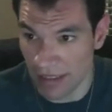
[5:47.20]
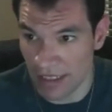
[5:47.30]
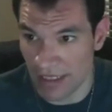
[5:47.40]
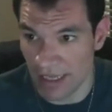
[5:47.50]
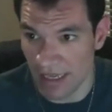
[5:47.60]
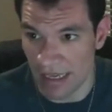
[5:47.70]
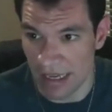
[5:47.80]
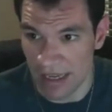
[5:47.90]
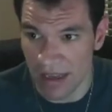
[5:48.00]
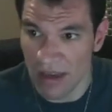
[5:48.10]
in the
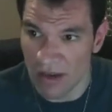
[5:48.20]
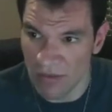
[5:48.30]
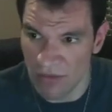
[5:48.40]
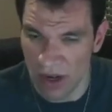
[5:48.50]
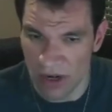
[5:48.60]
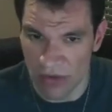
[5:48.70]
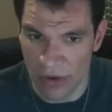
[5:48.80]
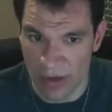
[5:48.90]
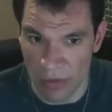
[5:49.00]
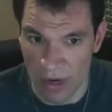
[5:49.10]

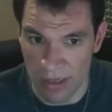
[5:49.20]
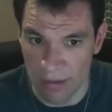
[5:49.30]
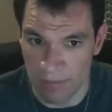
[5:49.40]
following way.